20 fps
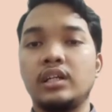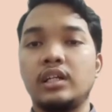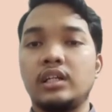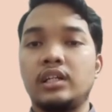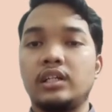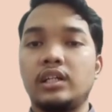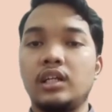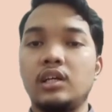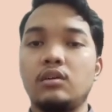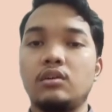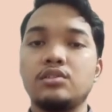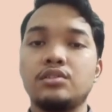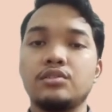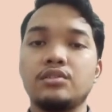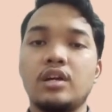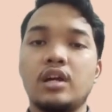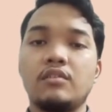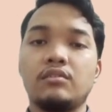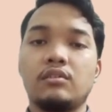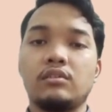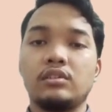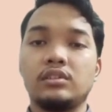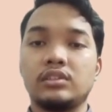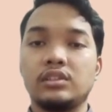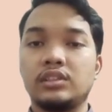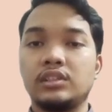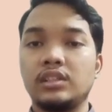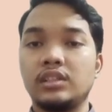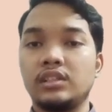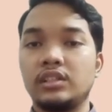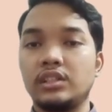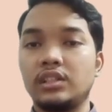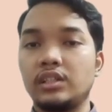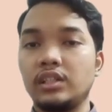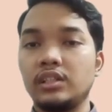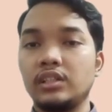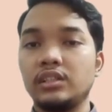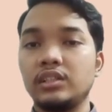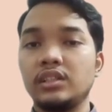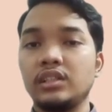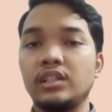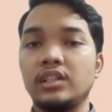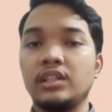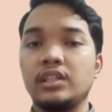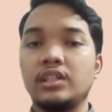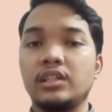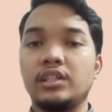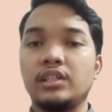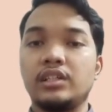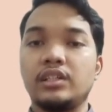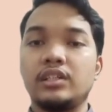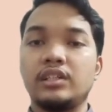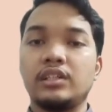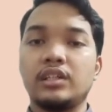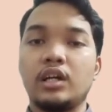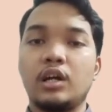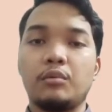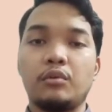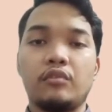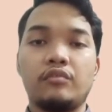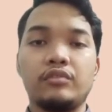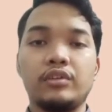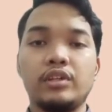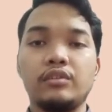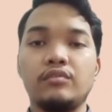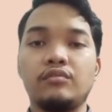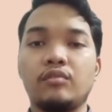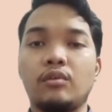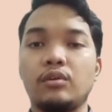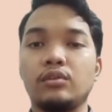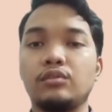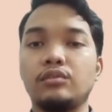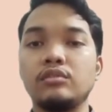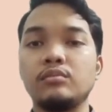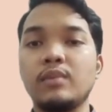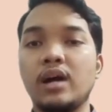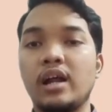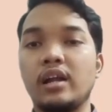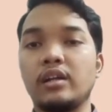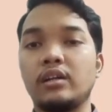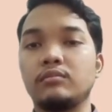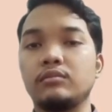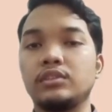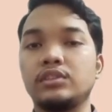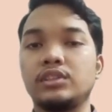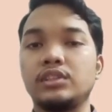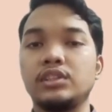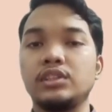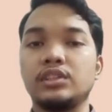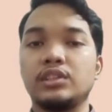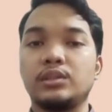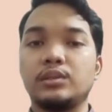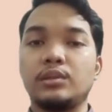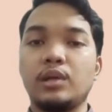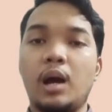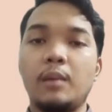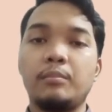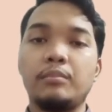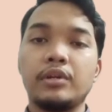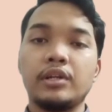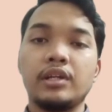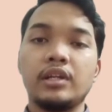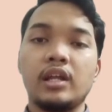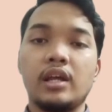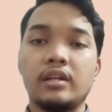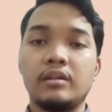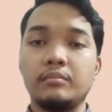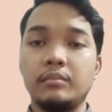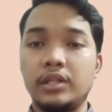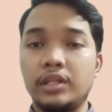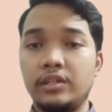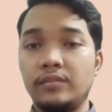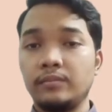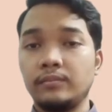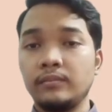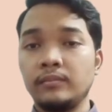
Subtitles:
They also have consistent decrease in their profit for 2 months, which is in April and May.